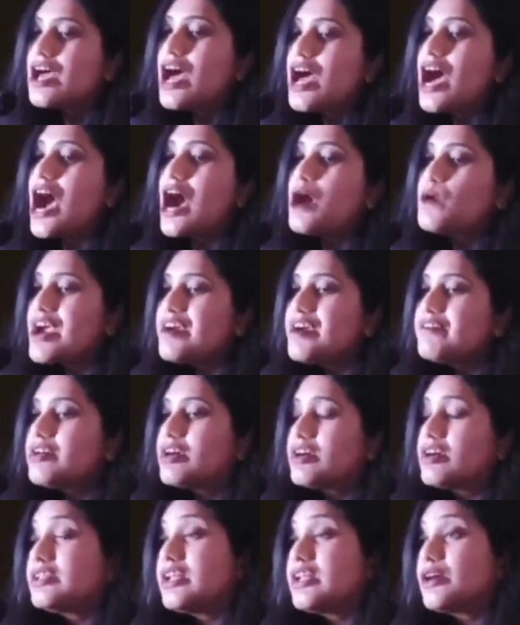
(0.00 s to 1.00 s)

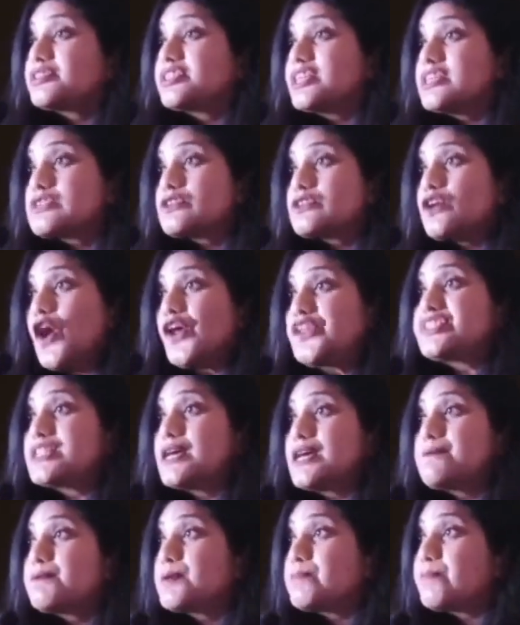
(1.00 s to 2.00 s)
However, now this
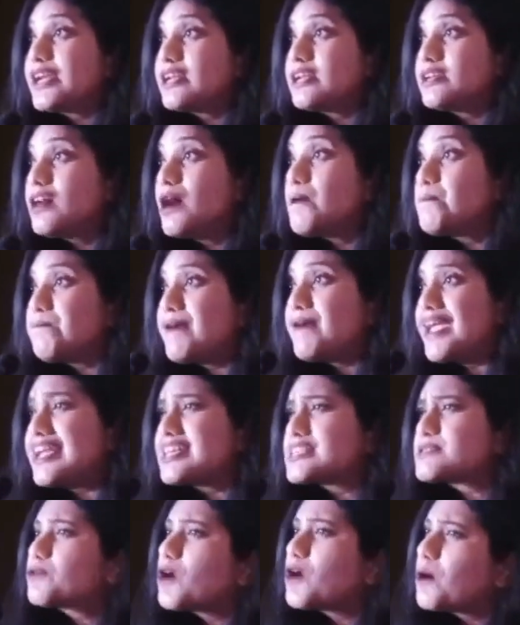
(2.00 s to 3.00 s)
concept picked up
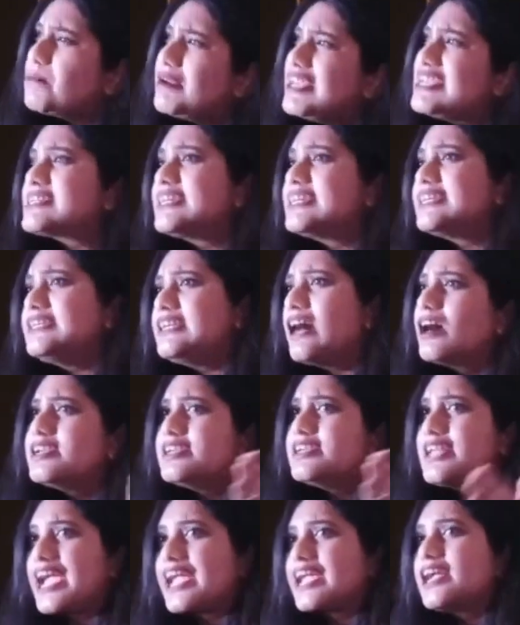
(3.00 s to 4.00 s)
pace probably say a
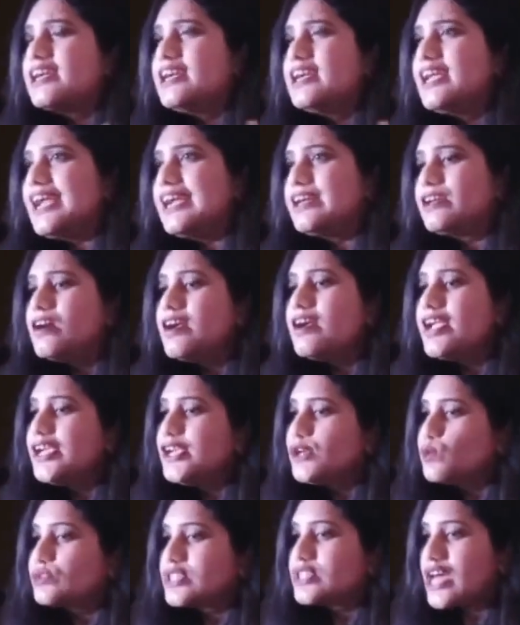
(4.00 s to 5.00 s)
decade later in
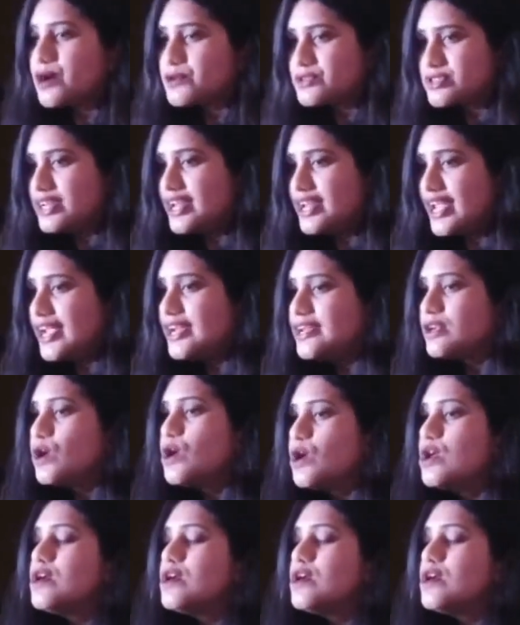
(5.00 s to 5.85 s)
2008,